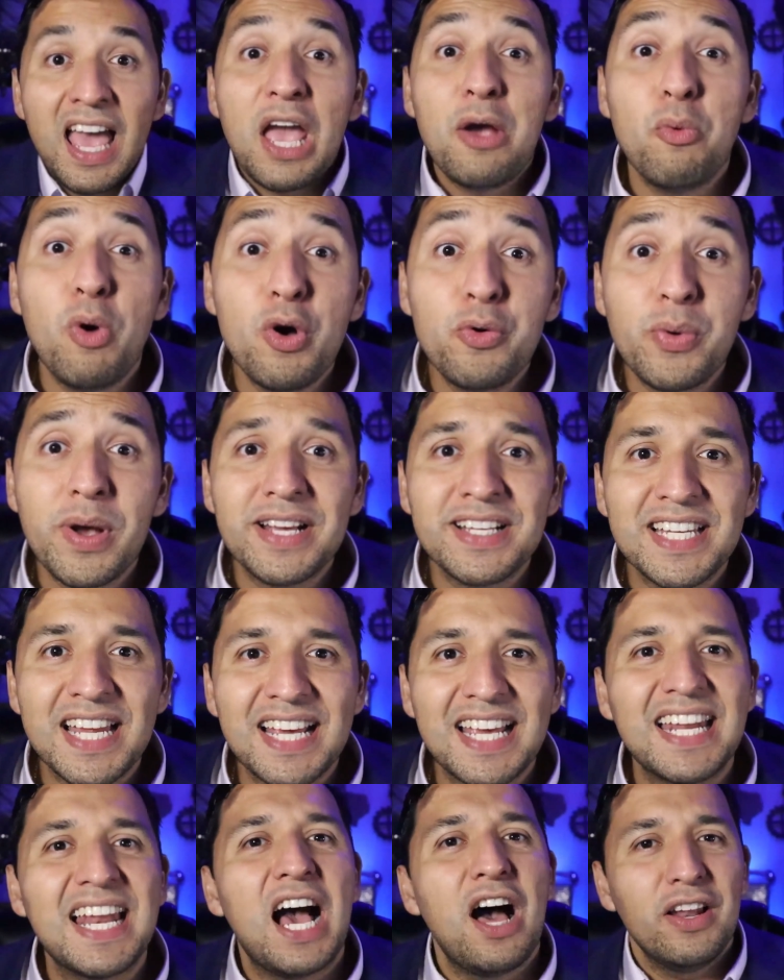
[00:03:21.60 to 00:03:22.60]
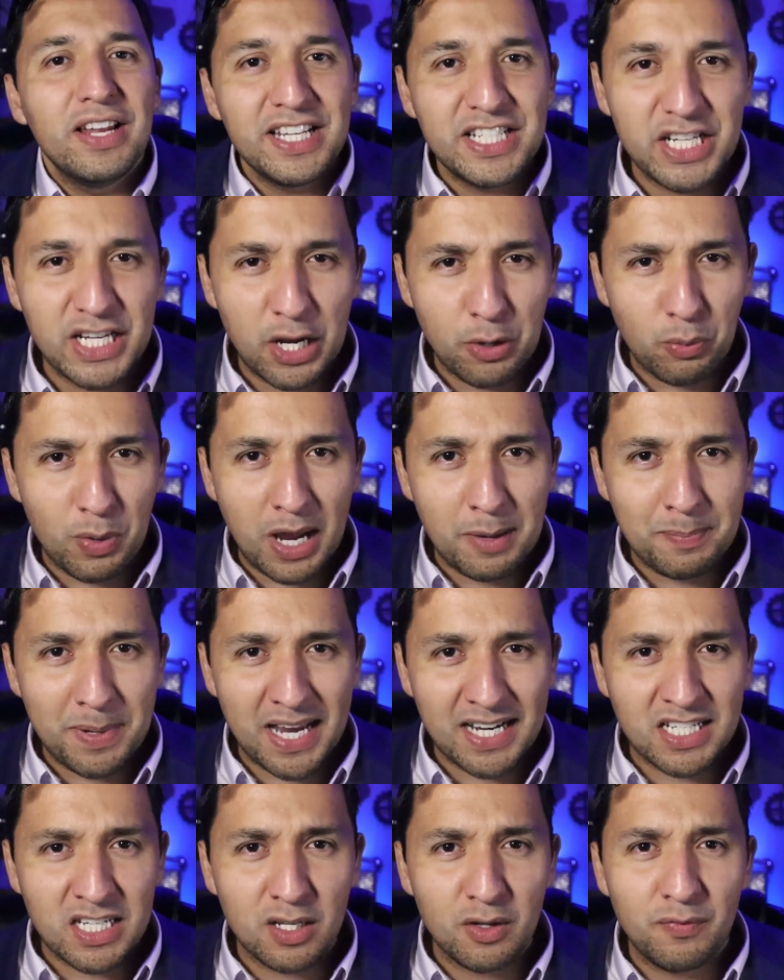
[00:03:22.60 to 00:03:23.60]
Hey, one quick second, I'll let you get right
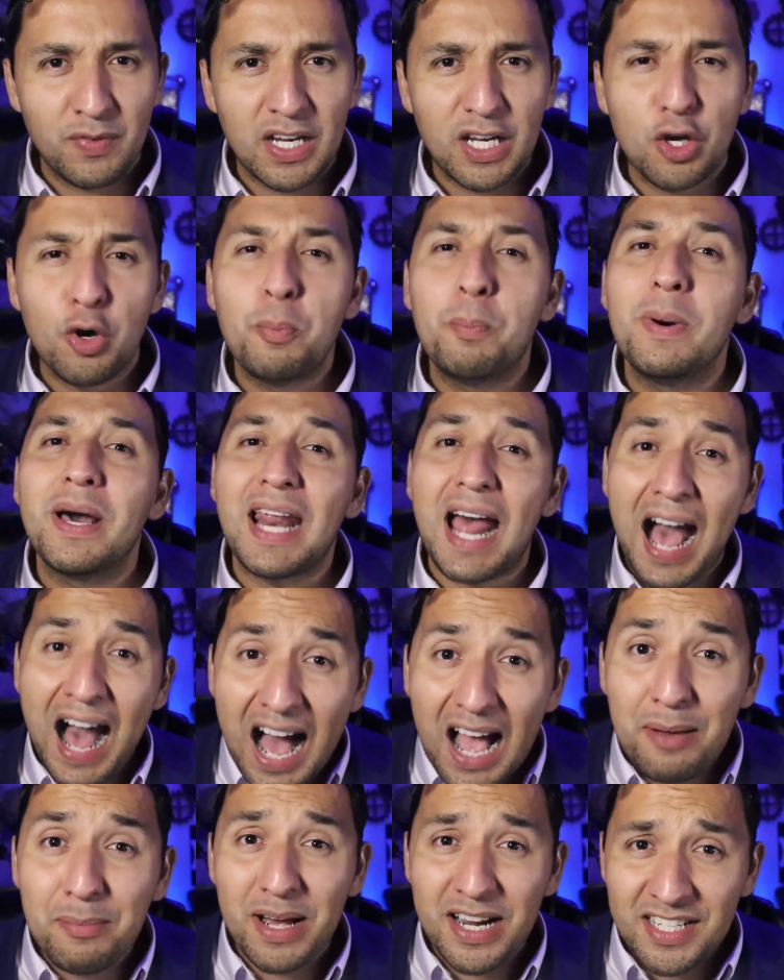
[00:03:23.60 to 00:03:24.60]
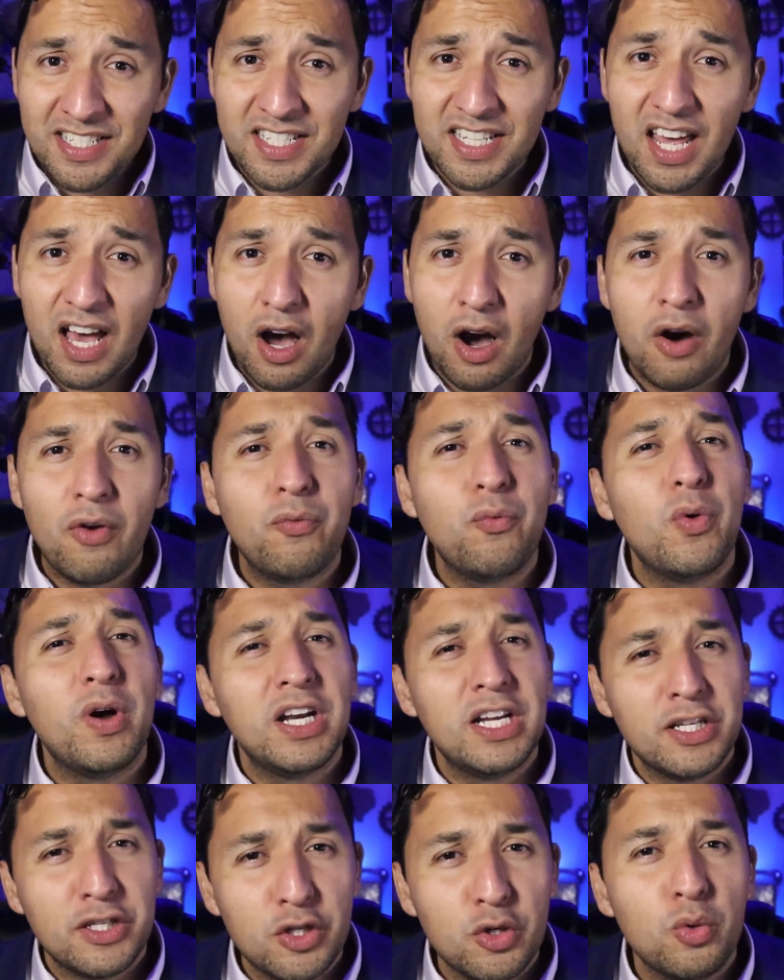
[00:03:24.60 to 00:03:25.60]
back to the video, but I myself
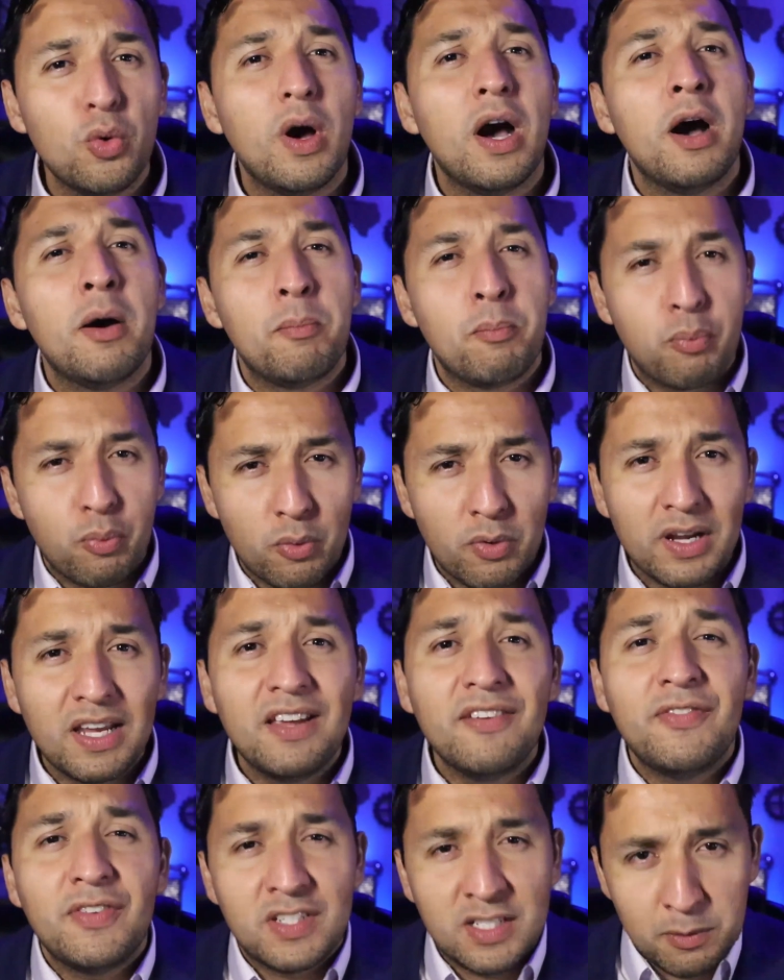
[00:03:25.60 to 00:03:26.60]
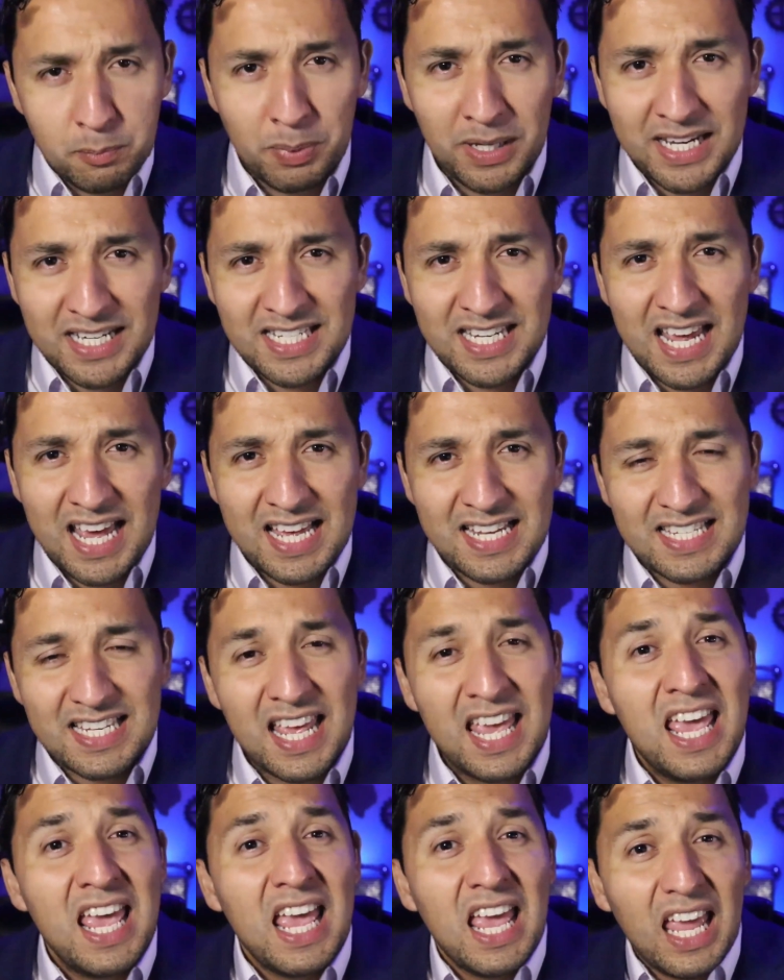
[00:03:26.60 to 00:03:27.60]
wanna do a brief split
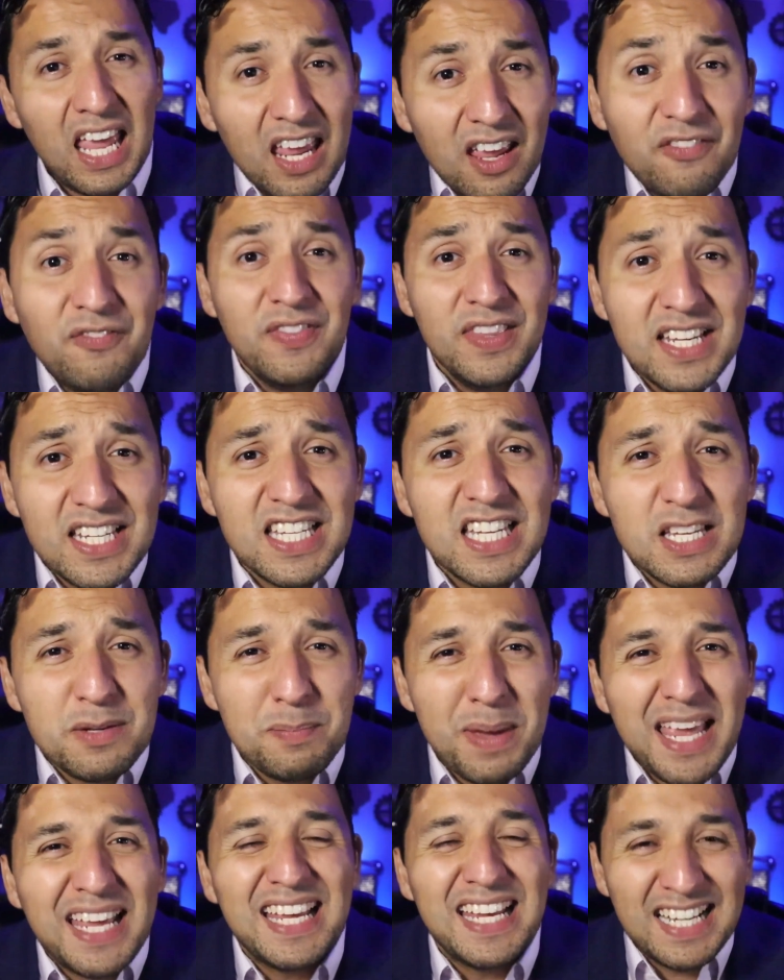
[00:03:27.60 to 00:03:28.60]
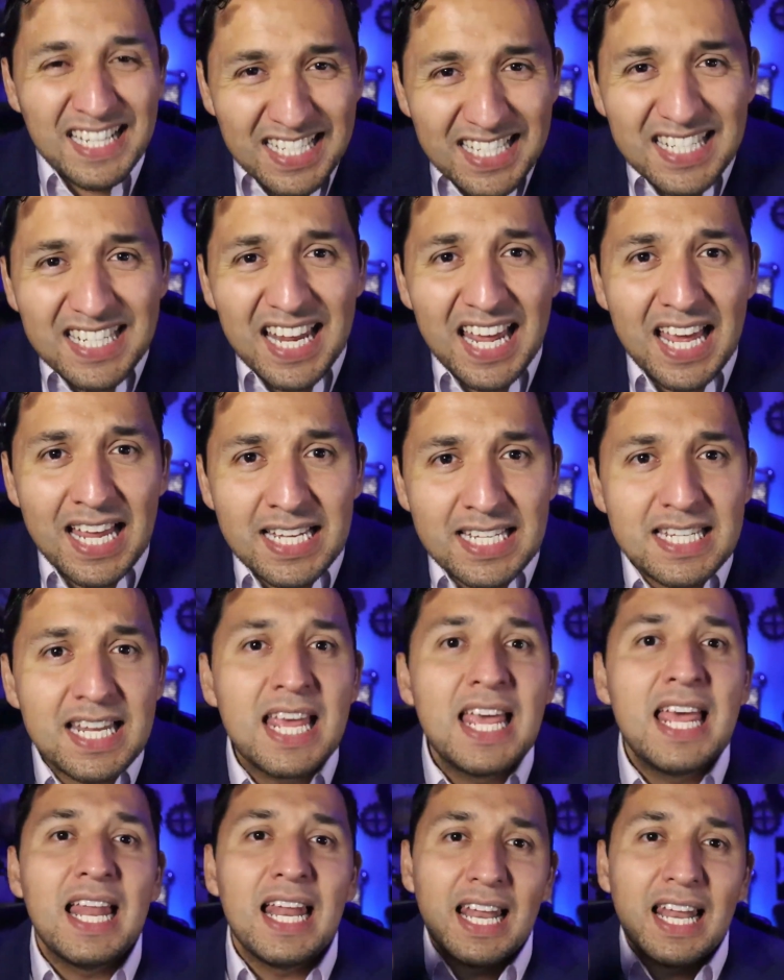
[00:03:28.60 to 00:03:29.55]
test. If this is making sense,